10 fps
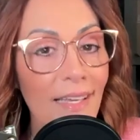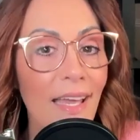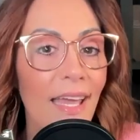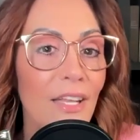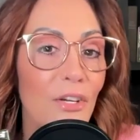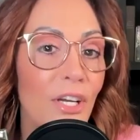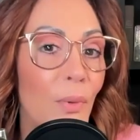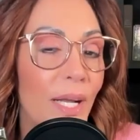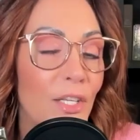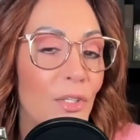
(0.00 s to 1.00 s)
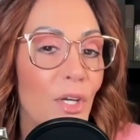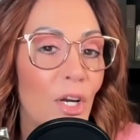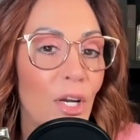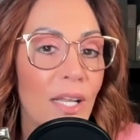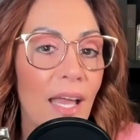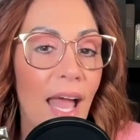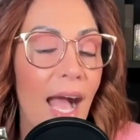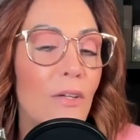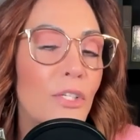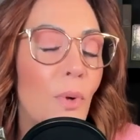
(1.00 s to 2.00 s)
And you're going to learn
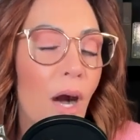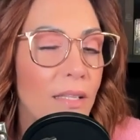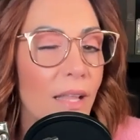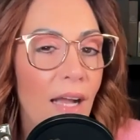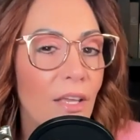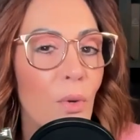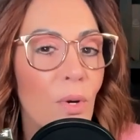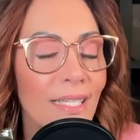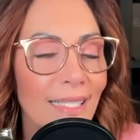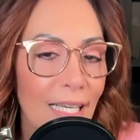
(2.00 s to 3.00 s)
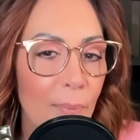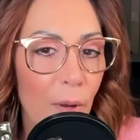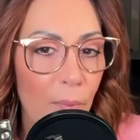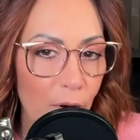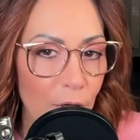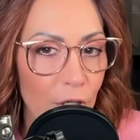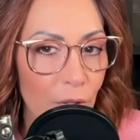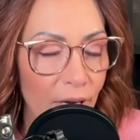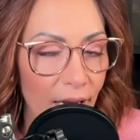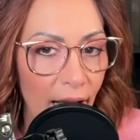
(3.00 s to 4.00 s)
how to unlock your deep emotional
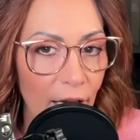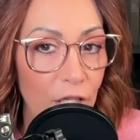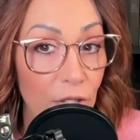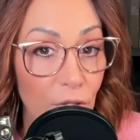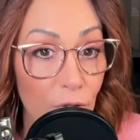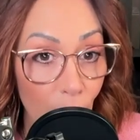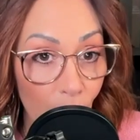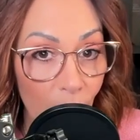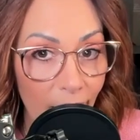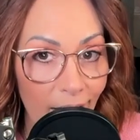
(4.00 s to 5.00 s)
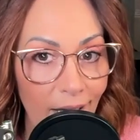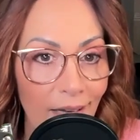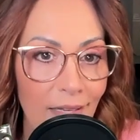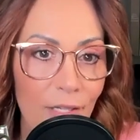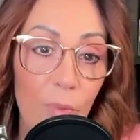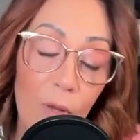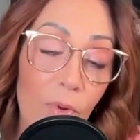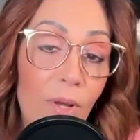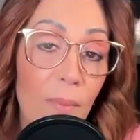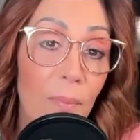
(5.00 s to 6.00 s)
connection story so
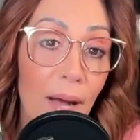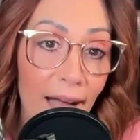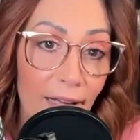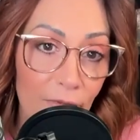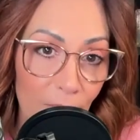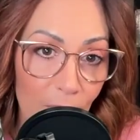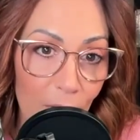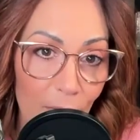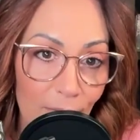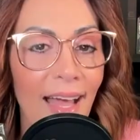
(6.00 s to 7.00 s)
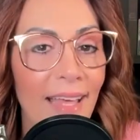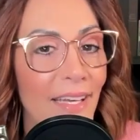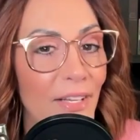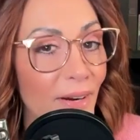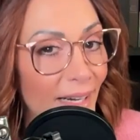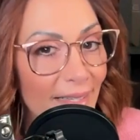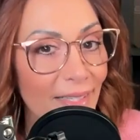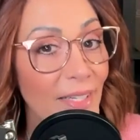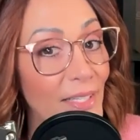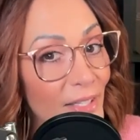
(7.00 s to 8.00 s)
people can buy from you. And then you're also
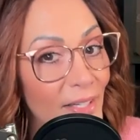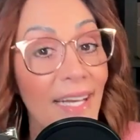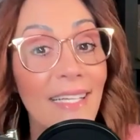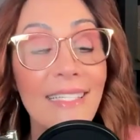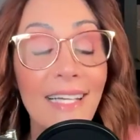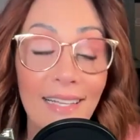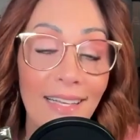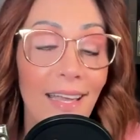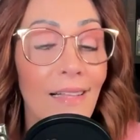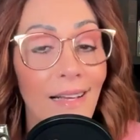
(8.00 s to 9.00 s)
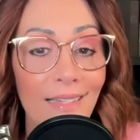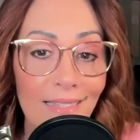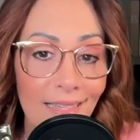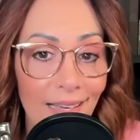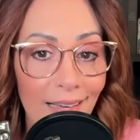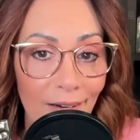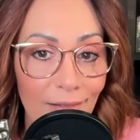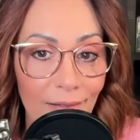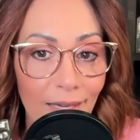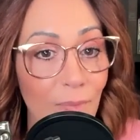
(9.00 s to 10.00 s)
going to learn how to delegate like a CEO,
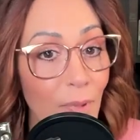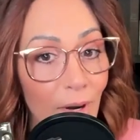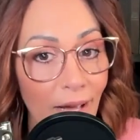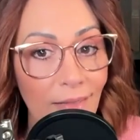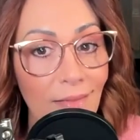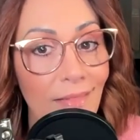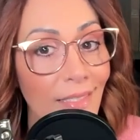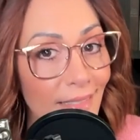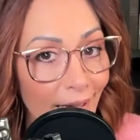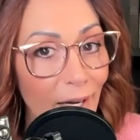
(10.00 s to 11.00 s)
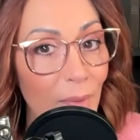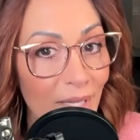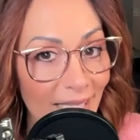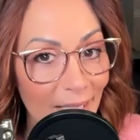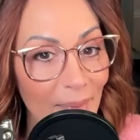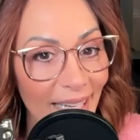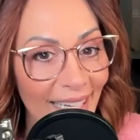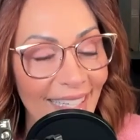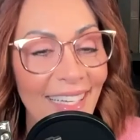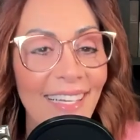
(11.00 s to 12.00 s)
because burnout is not a business plan.